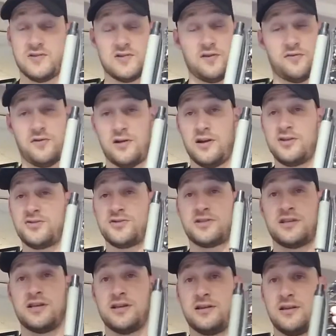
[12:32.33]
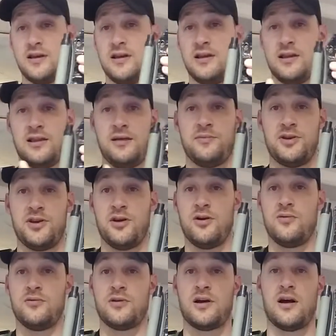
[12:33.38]
So if you're interested, let me
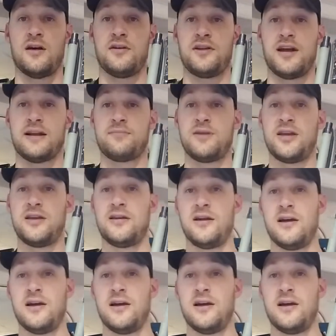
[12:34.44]
know, contact me.